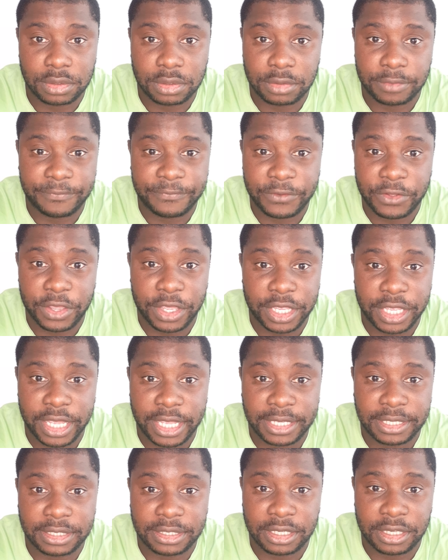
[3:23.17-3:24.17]

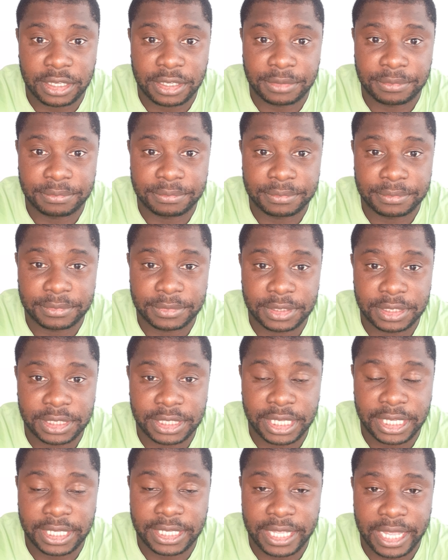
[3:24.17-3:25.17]
38
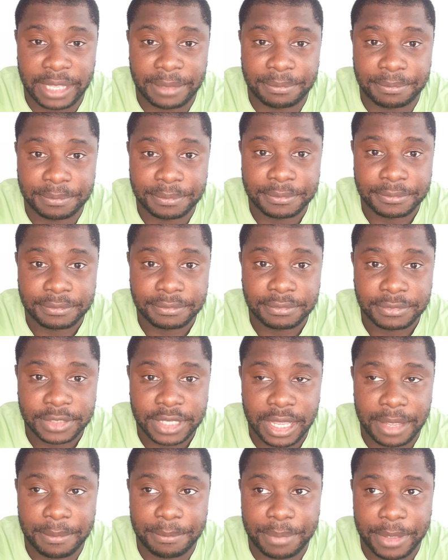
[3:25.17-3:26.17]
league game
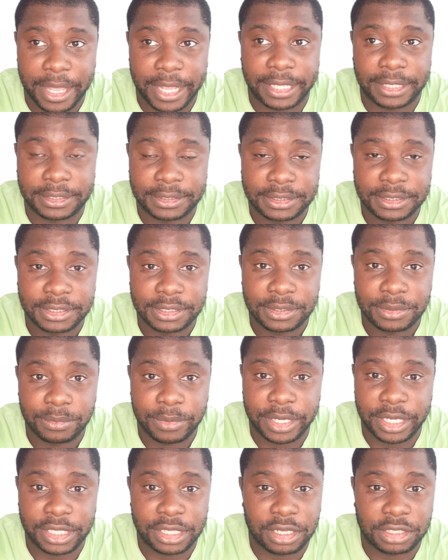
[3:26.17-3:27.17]
campaign
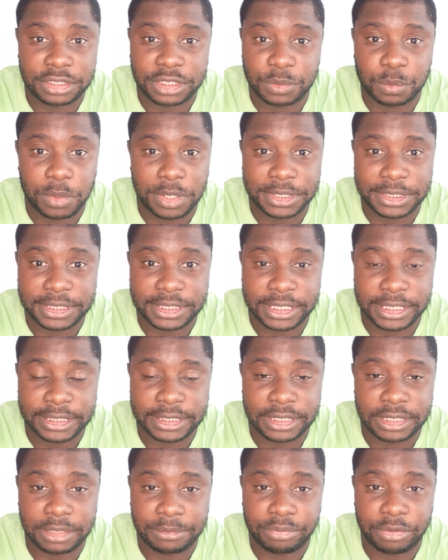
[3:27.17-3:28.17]
where you lasted one
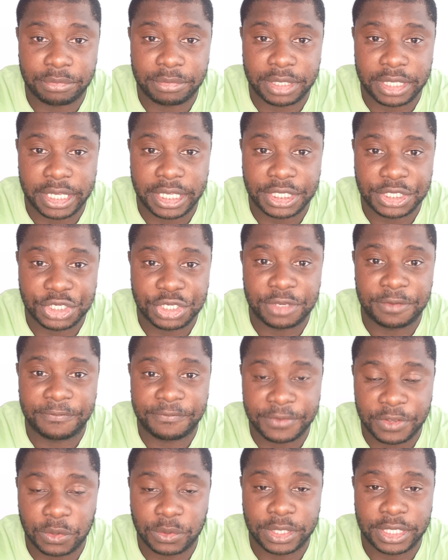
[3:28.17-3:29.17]
season in the Premier League? Do you
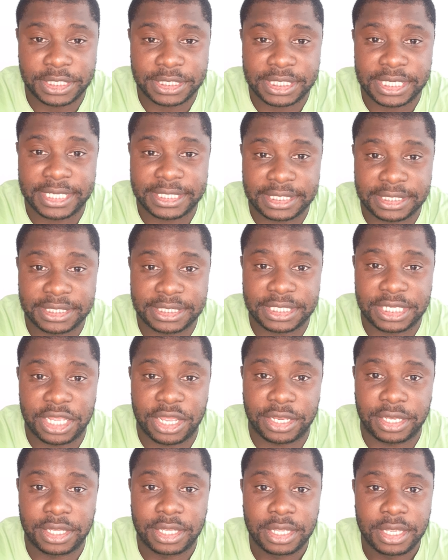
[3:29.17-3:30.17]
feel there's lessons
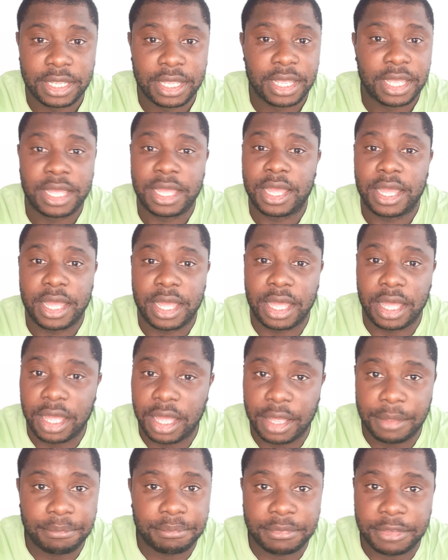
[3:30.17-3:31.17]
learned?
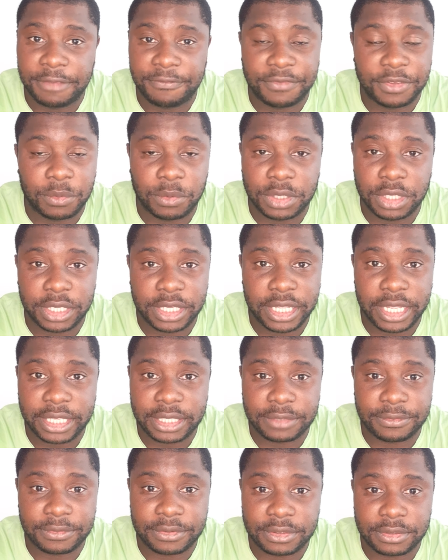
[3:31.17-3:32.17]
If you want to
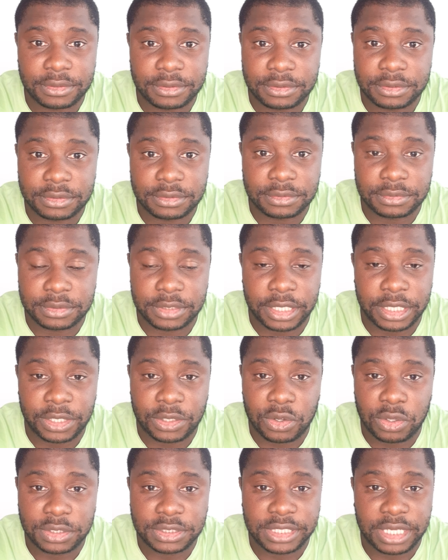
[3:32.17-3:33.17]
get in
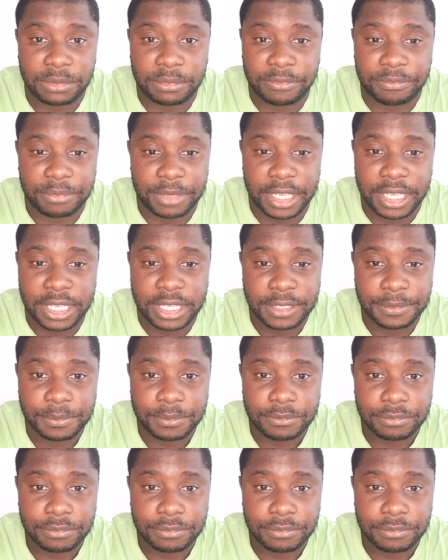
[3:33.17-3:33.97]
contact with me,